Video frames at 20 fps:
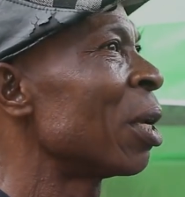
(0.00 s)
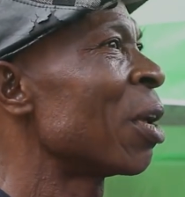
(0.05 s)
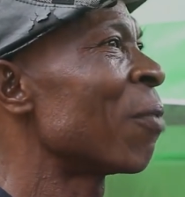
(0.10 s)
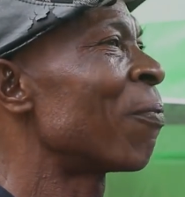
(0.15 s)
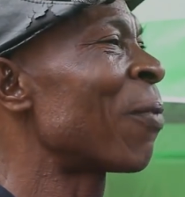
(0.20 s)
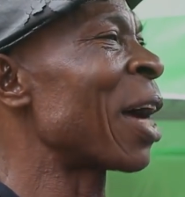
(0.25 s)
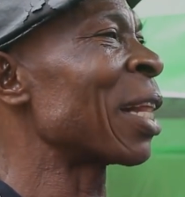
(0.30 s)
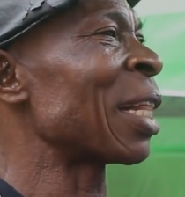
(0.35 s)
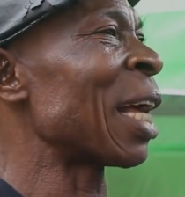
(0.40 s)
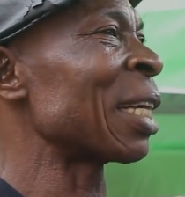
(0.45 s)

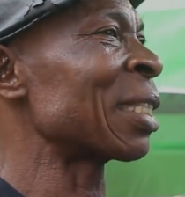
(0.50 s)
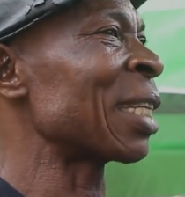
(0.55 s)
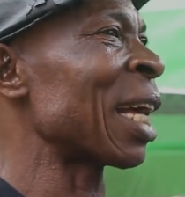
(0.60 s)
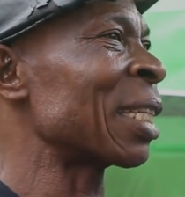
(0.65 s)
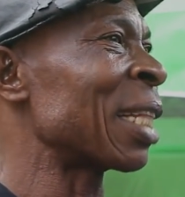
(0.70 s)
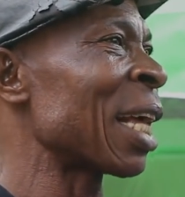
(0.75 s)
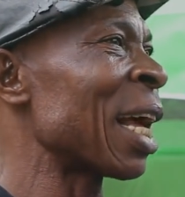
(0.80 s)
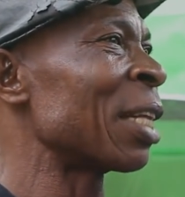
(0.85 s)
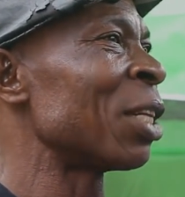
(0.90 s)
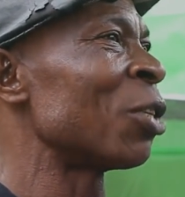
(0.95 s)
In fact, I
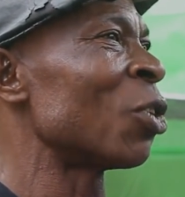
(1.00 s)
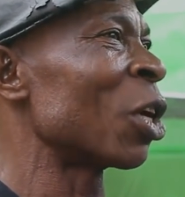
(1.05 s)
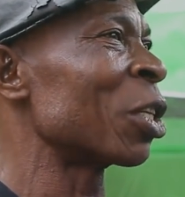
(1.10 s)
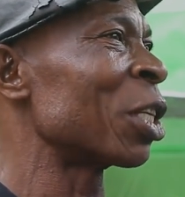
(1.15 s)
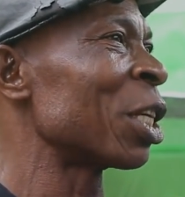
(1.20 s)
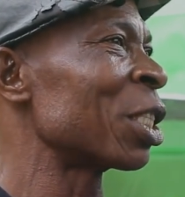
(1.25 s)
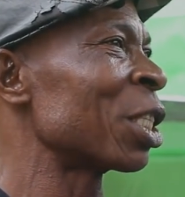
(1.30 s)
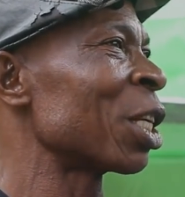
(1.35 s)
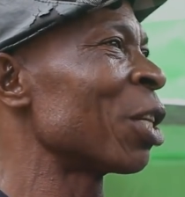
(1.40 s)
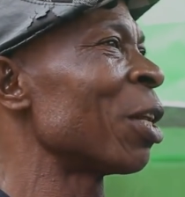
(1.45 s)
started
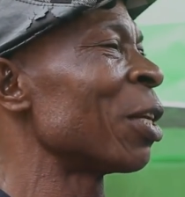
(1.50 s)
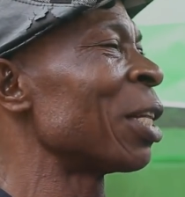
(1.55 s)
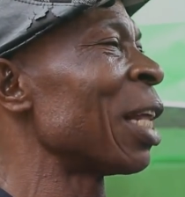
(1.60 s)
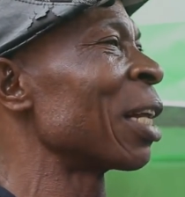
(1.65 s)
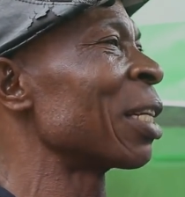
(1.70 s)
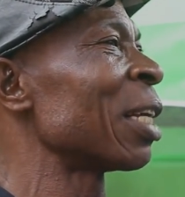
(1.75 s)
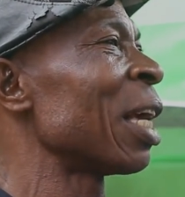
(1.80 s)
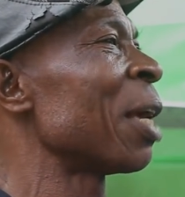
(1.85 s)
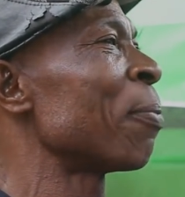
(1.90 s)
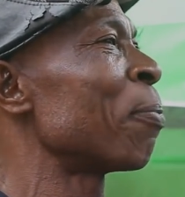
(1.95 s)
noticing
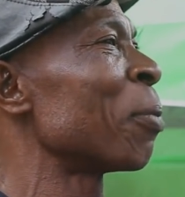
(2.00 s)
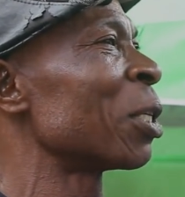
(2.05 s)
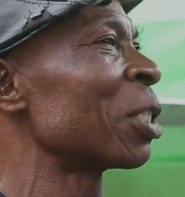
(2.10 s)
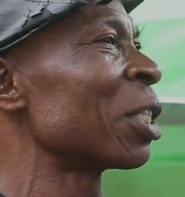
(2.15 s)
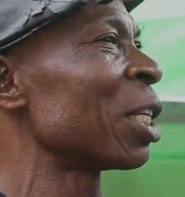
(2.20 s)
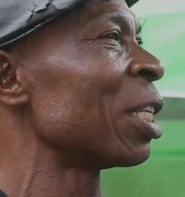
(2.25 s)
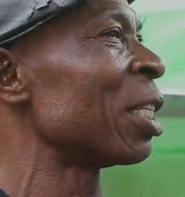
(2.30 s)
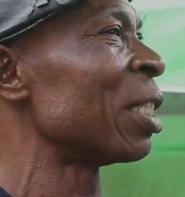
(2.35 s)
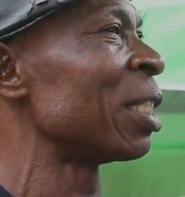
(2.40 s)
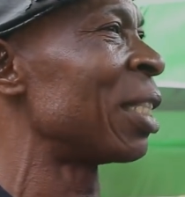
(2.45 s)
that
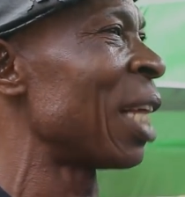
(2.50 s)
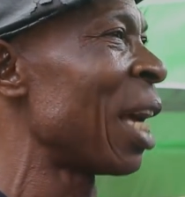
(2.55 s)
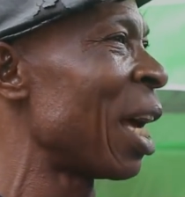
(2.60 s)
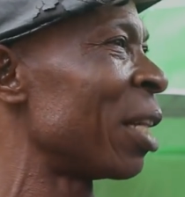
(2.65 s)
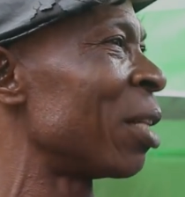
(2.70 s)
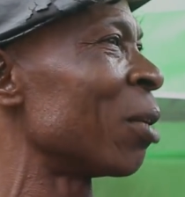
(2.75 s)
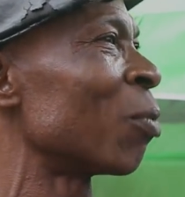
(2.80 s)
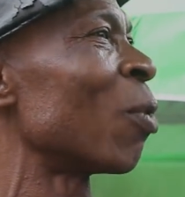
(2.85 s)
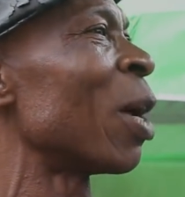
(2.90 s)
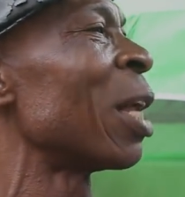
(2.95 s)
APC is
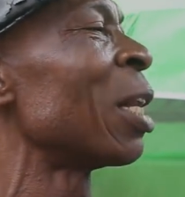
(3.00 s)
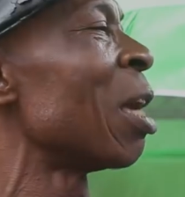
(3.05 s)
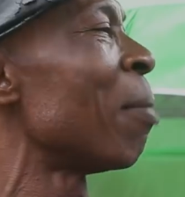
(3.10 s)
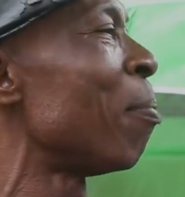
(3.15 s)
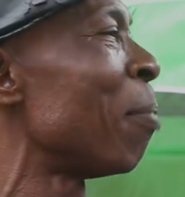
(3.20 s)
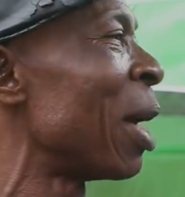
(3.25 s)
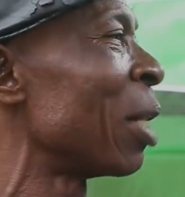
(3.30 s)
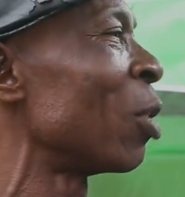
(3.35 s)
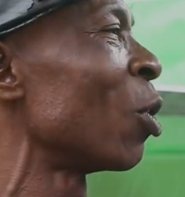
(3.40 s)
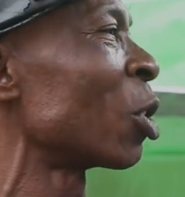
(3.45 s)
dead when they
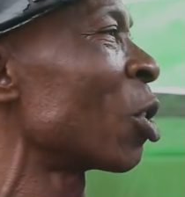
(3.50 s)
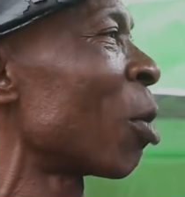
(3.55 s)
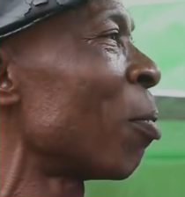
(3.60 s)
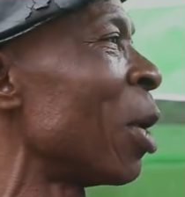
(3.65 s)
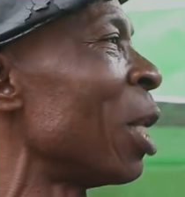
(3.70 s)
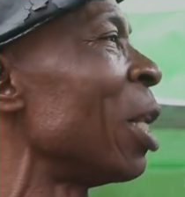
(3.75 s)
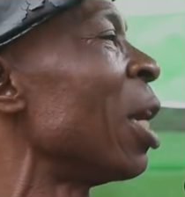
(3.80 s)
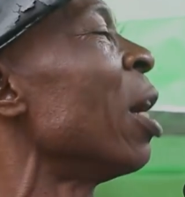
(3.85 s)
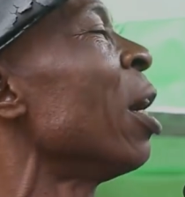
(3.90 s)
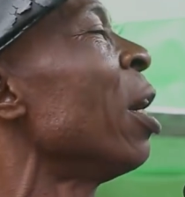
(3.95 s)
made
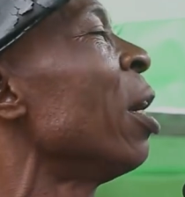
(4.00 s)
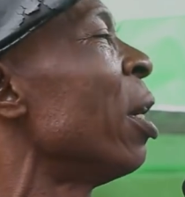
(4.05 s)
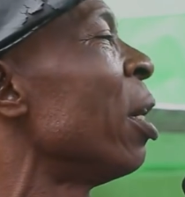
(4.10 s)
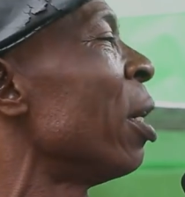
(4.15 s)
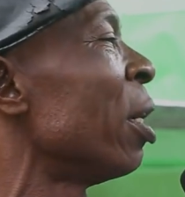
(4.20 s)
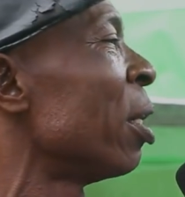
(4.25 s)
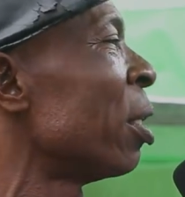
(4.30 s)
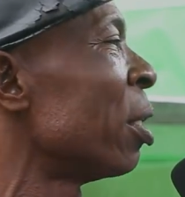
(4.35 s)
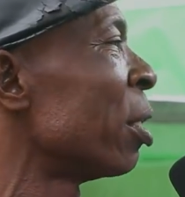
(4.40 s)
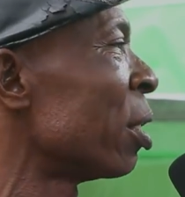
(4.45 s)
Oshiomhole
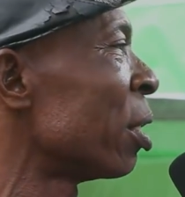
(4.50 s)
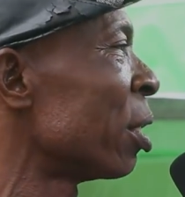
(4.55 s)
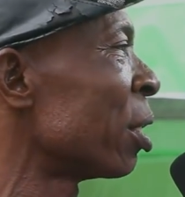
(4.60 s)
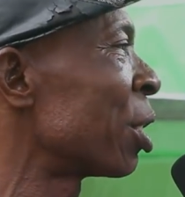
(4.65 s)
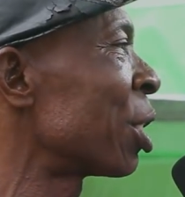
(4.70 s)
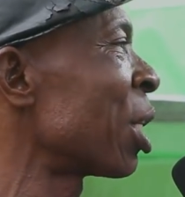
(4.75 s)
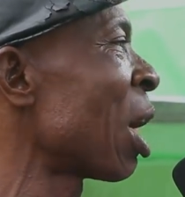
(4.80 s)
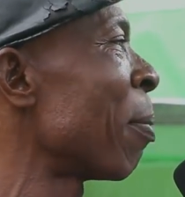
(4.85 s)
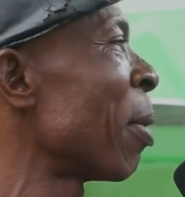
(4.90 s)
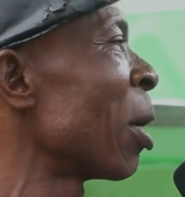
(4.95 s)

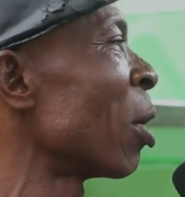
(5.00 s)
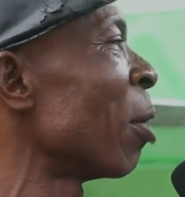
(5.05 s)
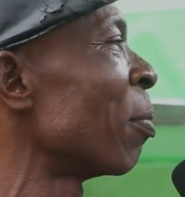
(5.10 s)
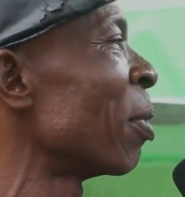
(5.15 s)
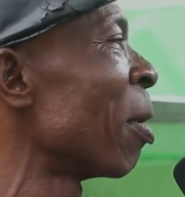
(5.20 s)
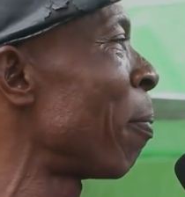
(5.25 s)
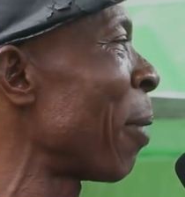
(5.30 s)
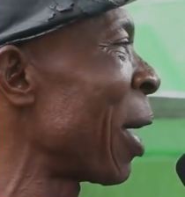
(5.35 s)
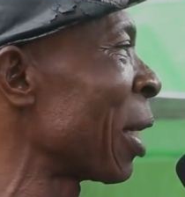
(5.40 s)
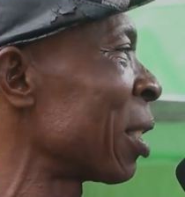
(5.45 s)
chairman
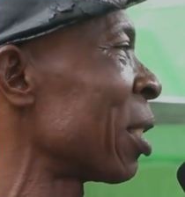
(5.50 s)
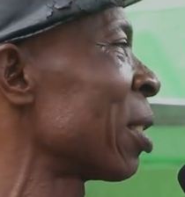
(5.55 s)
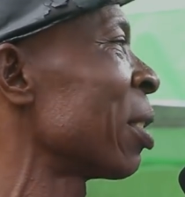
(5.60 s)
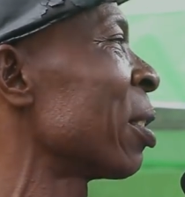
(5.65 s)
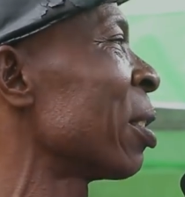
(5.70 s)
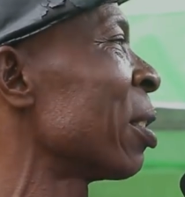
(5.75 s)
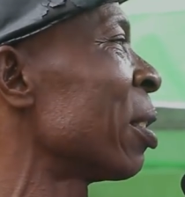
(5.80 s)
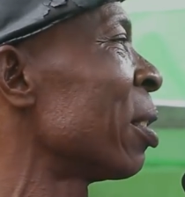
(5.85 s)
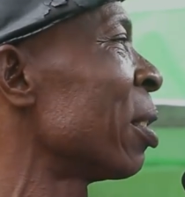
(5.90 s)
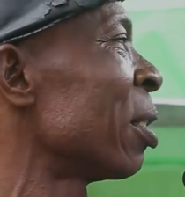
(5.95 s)
of the party.
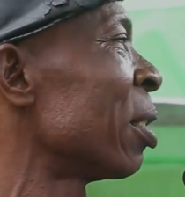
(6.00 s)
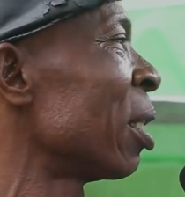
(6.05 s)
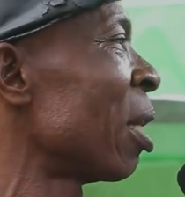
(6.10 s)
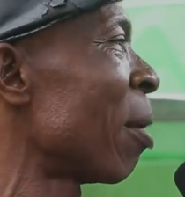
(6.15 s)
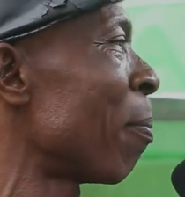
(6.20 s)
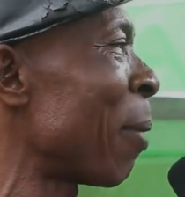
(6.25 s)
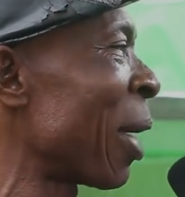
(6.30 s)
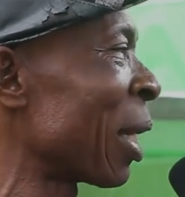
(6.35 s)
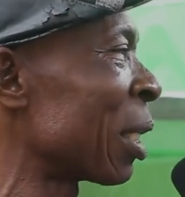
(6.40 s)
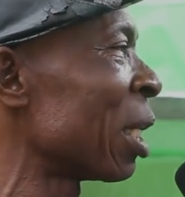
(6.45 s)

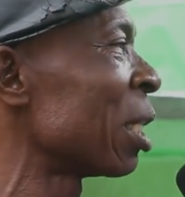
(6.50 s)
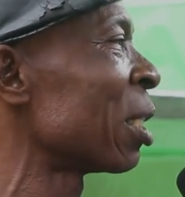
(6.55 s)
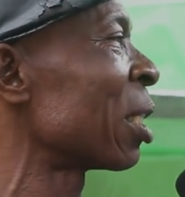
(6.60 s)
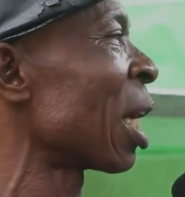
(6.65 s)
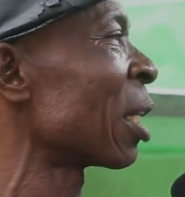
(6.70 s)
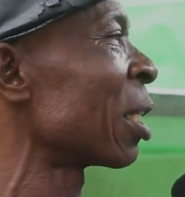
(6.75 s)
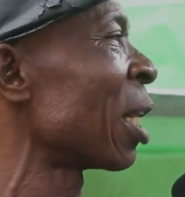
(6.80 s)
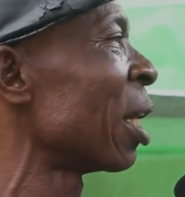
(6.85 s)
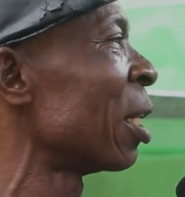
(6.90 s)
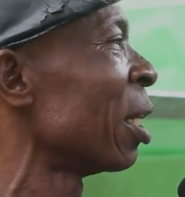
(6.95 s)
The party
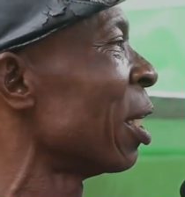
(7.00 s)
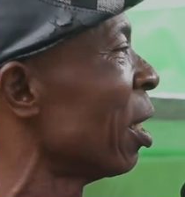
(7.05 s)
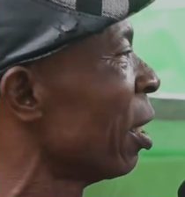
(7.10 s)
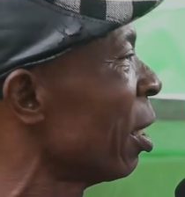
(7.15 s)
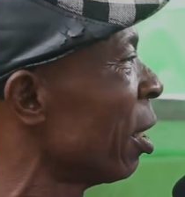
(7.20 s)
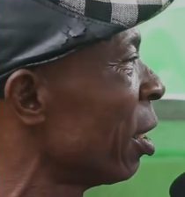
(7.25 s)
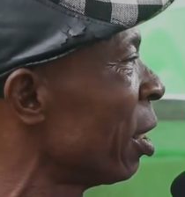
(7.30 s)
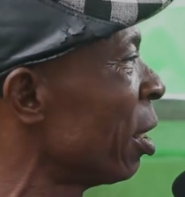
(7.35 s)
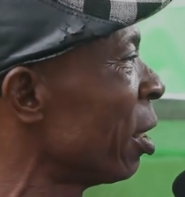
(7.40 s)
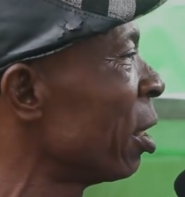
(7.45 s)
started,